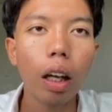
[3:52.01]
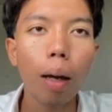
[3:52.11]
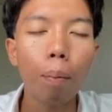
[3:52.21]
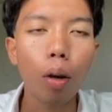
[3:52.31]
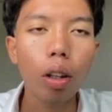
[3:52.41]

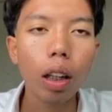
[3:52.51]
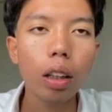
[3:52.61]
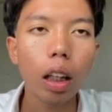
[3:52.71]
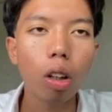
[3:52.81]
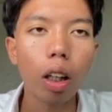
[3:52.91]
and process
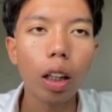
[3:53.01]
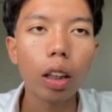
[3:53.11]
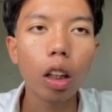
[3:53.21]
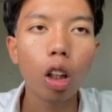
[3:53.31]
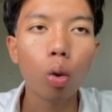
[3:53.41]

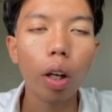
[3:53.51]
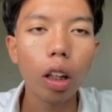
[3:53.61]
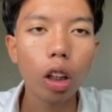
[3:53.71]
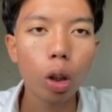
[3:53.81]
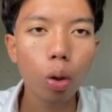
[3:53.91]
isolation to
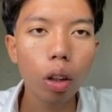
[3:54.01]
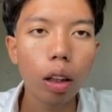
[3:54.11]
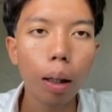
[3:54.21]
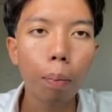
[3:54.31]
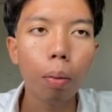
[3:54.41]
ensure
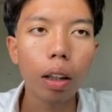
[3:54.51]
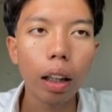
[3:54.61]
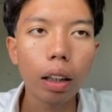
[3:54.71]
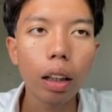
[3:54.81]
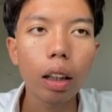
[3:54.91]
the
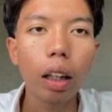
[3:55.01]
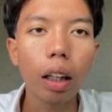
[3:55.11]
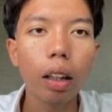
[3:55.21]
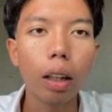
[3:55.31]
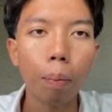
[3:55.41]
application
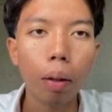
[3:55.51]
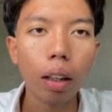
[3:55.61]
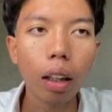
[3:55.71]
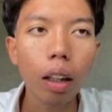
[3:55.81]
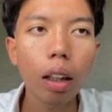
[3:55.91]
run
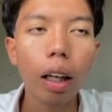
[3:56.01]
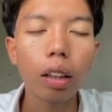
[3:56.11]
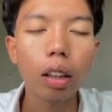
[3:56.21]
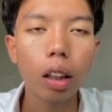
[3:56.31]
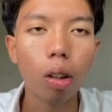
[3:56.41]
independently
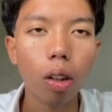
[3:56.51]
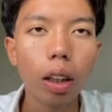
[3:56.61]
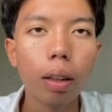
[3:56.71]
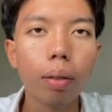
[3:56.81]
and securely.